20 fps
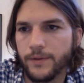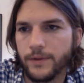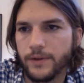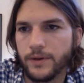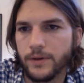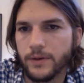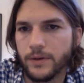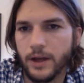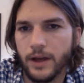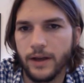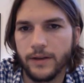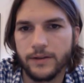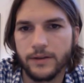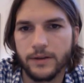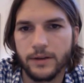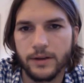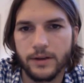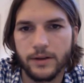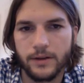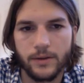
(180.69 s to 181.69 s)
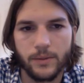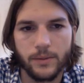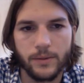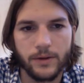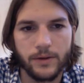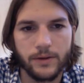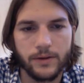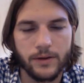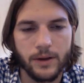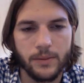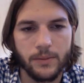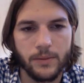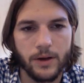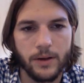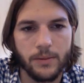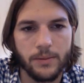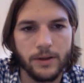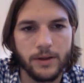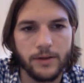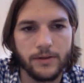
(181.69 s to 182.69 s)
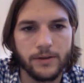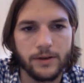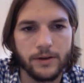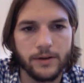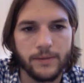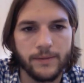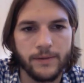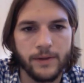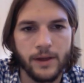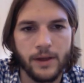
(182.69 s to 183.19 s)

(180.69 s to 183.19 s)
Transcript: utilizing the real-time web easier,